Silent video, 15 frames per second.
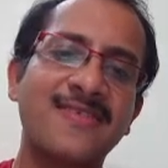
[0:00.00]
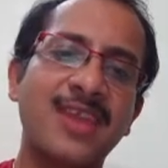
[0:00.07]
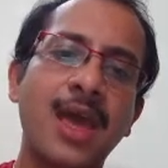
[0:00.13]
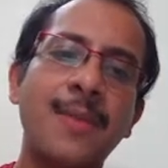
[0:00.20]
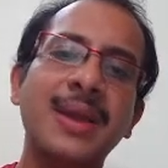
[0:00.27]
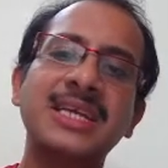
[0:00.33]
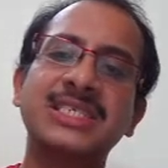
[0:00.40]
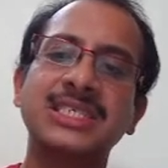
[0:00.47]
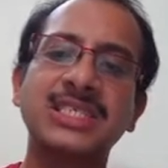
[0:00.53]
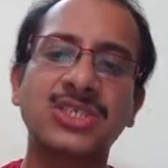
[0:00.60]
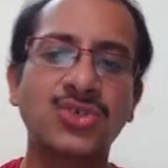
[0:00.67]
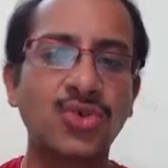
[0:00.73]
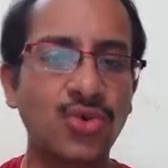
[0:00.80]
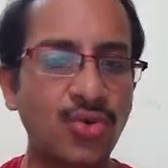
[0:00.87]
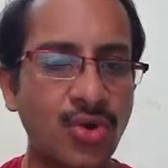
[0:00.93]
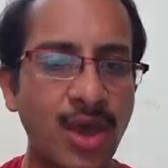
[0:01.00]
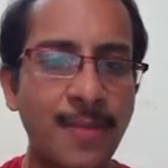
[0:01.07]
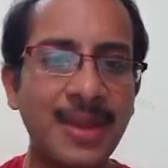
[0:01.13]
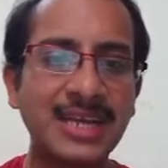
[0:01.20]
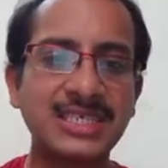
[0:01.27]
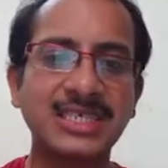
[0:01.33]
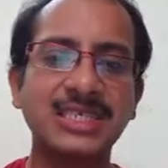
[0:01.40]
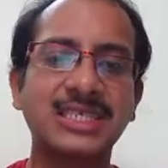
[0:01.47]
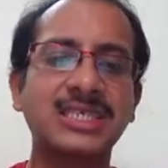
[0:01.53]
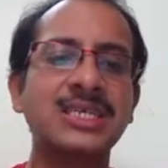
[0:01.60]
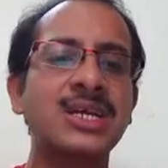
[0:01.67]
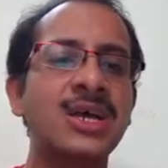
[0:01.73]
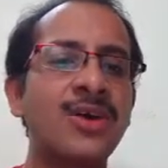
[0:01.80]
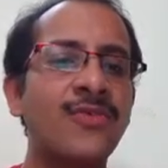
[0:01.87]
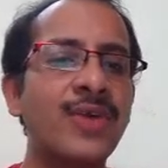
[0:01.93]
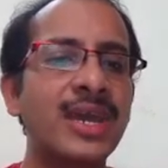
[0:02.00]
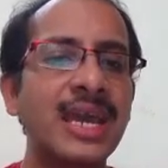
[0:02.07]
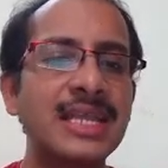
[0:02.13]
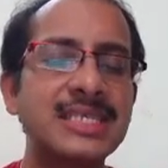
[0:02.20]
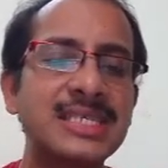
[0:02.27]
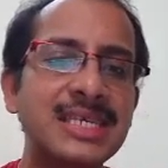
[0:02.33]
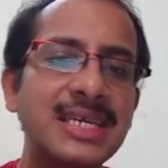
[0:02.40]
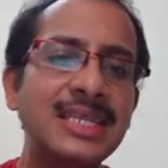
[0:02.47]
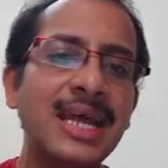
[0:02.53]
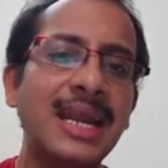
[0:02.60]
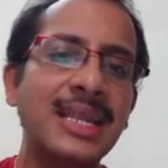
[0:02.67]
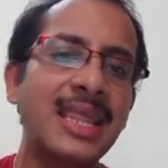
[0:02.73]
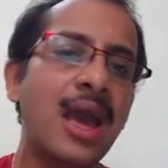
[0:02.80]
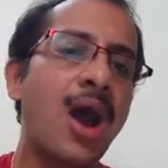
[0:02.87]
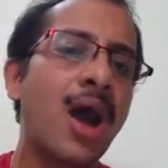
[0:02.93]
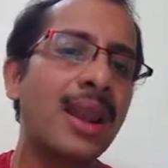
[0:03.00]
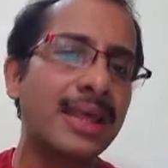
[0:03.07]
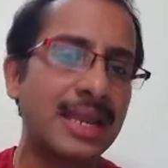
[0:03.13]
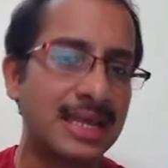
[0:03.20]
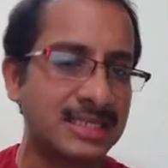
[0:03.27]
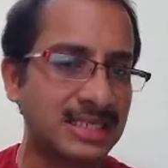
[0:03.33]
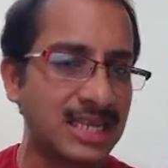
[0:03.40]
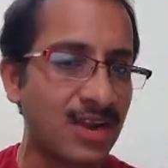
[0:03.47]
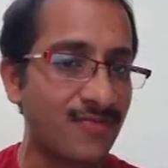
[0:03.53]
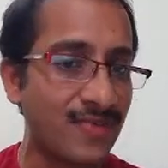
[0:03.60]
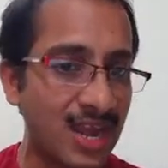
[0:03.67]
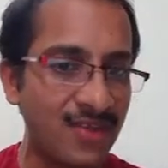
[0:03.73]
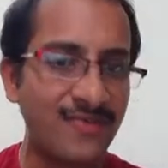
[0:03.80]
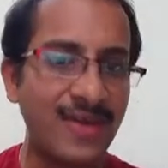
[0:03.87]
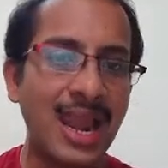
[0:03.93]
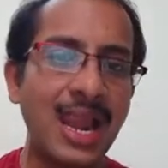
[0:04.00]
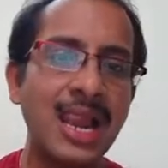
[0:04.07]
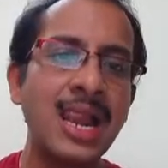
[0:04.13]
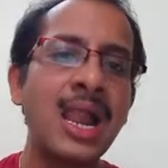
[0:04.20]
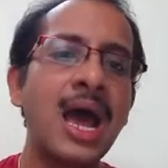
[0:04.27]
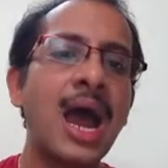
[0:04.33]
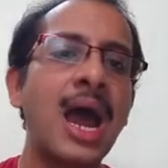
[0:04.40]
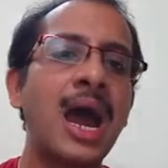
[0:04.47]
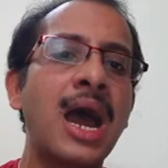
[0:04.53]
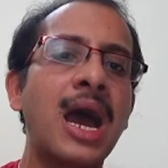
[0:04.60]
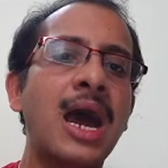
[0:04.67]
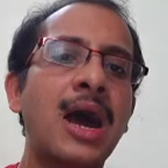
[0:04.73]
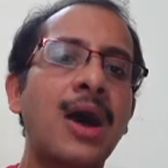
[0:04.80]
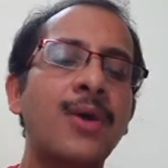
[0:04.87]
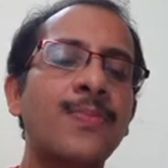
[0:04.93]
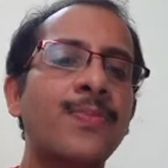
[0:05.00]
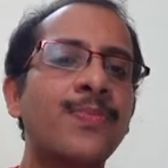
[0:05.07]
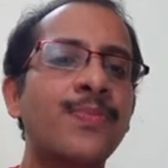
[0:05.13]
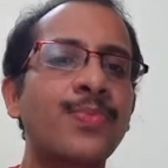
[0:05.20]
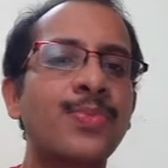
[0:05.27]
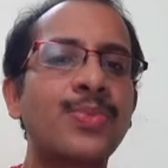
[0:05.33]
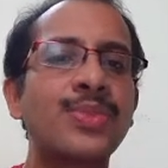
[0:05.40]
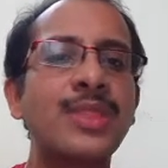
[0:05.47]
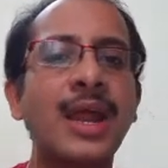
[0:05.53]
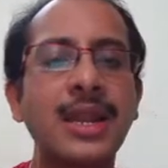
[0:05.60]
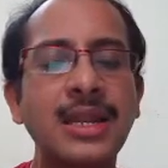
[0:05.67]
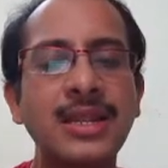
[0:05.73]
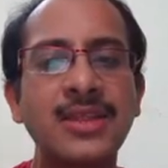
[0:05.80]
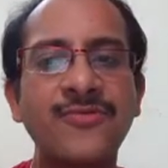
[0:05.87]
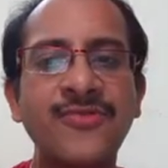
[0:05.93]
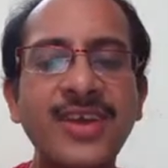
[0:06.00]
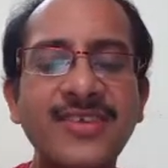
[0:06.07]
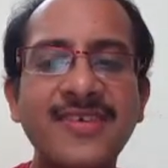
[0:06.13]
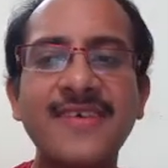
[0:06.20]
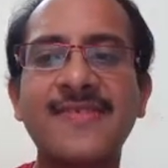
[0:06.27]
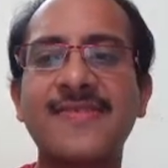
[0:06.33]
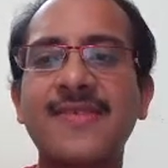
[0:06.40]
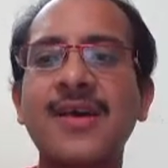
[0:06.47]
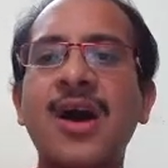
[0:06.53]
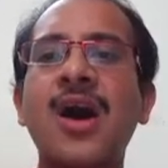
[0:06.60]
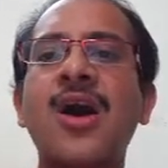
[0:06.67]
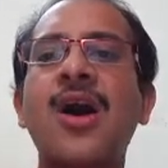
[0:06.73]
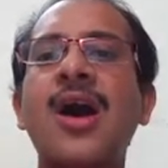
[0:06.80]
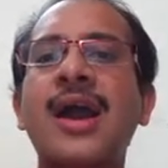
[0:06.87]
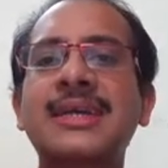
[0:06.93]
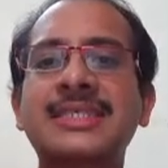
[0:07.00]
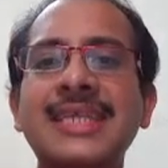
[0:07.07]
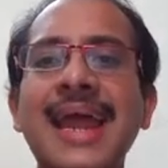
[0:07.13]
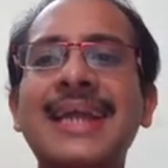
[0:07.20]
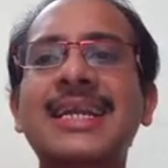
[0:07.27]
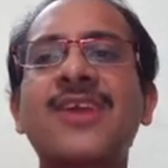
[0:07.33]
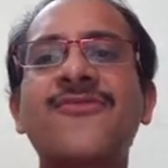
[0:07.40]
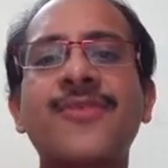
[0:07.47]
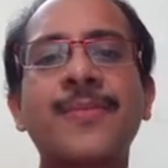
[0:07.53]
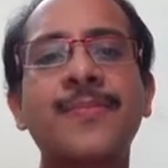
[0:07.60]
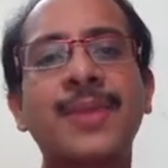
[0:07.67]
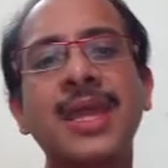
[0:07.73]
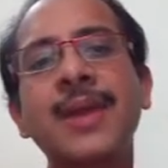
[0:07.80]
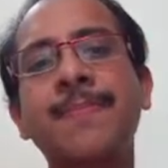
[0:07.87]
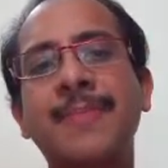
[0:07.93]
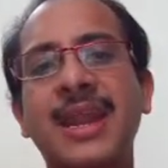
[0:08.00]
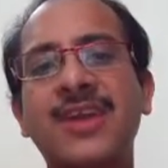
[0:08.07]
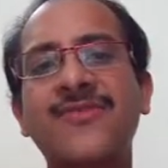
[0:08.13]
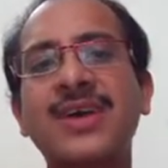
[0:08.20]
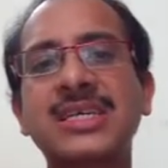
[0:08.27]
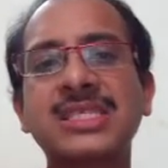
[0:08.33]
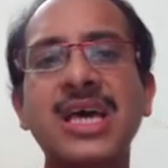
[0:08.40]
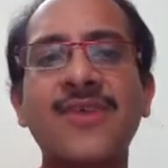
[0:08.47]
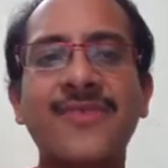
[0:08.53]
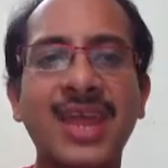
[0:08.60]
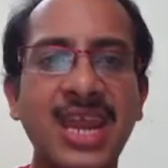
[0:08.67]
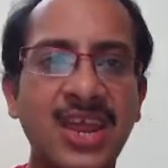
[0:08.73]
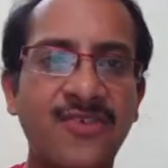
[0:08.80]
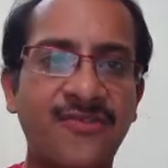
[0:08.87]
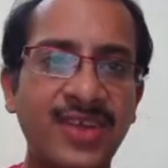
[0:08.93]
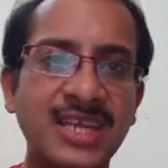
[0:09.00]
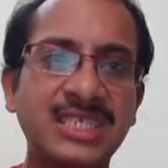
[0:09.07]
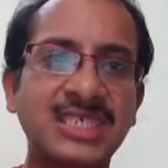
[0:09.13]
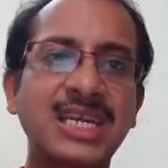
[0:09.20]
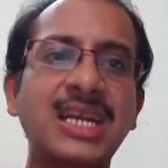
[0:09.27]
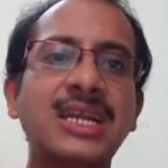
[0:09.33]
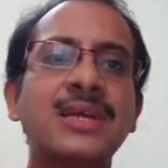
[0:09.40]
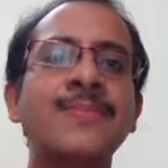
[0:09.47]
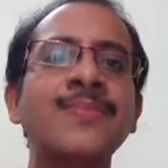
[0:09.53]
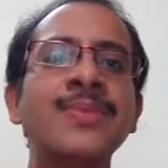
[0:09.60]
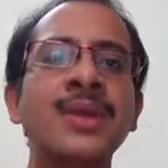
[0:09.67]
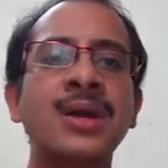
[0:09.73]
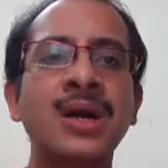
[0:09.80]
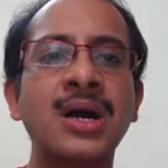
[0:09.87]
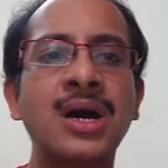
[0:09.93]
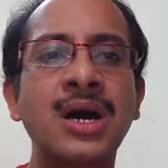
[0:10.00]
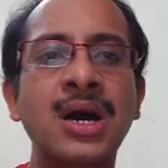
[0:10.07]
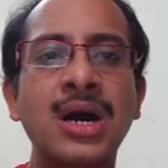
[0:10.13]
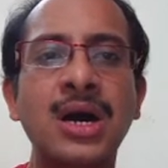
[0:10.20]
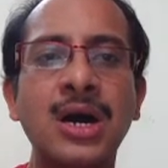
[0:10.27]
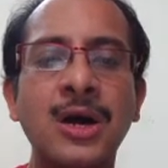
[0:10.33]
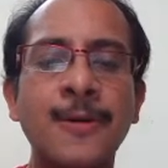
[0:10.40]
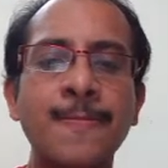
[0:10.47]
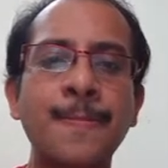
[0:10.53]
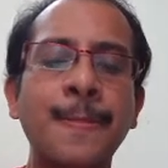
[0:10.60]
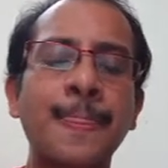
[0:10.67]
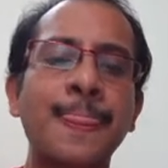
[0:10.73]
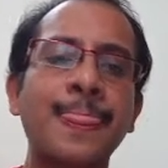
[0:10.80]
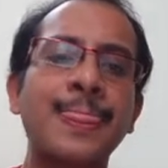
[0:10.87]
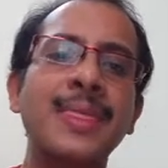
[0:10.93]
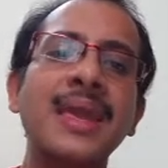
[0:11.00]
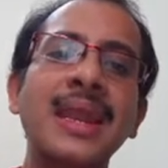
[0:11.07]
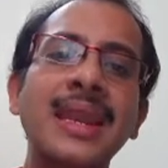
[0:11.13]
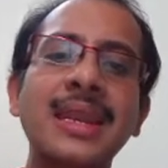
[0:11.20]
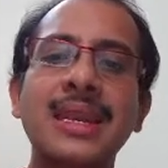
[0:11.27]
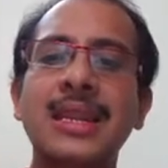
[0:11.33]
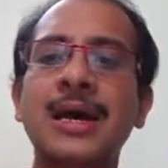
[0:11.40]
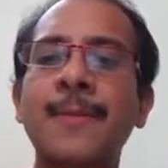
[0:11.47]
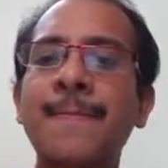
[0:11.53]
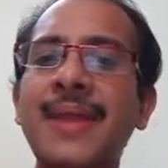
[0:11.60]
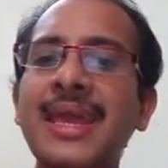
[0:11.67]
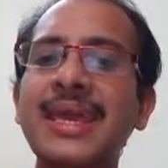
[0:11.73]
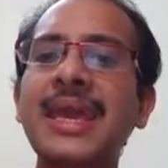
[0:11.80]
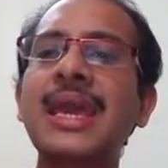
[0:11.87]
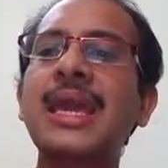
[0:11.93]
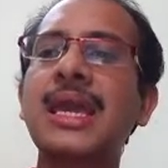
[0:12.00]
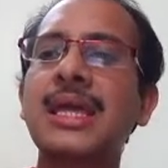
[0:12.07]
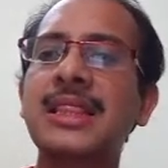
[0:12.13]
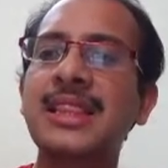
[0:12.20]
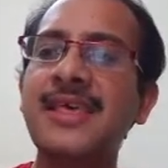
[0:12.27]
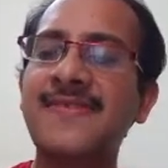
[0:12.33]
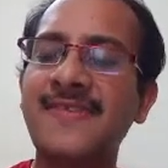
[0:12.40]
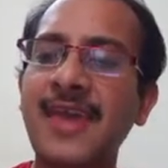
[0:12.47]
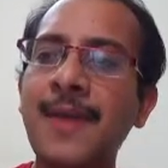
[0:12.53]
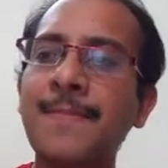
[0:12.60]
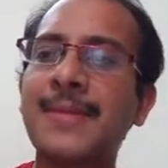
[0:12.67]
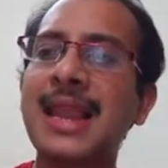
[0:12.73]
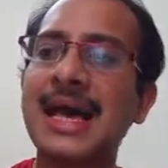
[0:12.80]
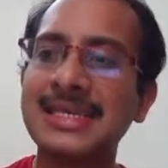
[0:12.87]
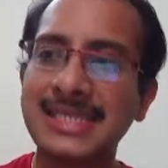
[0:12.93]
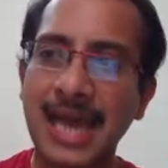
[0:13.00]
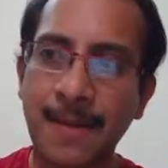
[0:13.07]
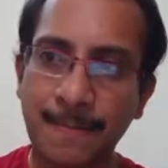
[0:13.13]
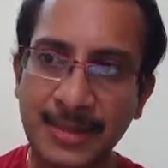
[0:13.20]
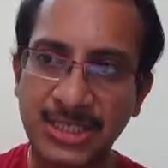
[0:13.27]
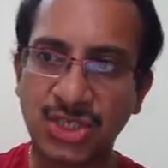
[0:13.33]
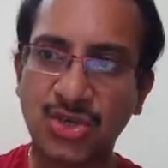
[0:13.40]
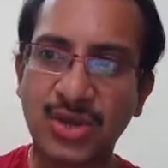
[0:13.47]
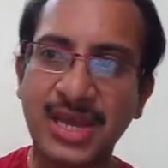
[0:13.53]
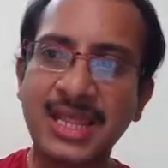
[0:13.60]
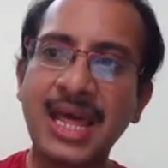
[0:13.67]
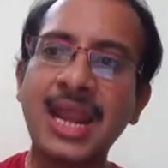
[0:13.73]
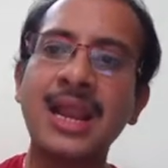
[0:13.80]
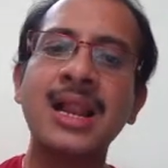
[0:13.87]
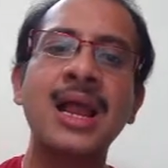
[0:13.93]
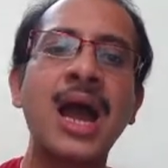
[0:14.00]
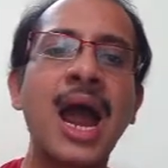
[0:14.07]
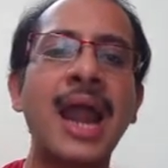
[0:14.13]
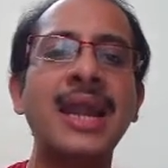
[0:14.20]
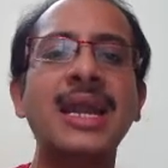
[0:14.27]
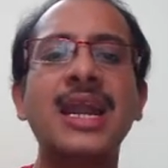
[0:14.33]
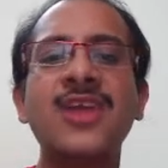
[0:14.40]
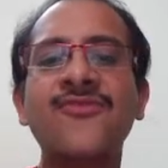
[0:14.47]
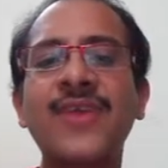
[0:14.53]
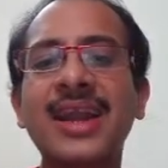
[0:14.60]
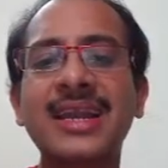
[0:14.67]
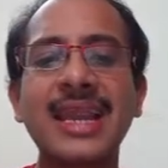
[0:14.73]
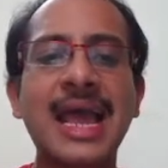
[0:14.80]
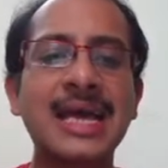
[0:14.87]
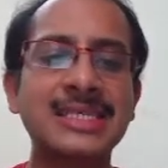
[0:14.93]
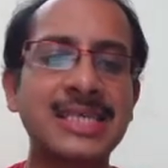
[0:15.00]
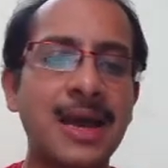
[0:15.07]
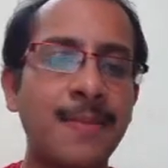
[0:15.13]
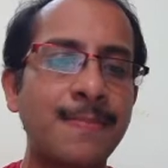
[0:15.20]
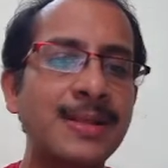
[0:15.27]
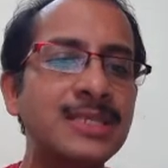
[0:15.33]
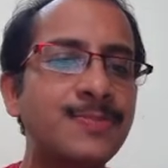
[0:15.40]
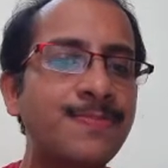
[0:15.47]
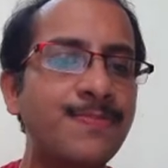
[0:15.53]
dimensions to two dimensions, we can see that they all cluster very well. That features extracted from deep networks are very efficient in bringing the same class samples together, and different class samples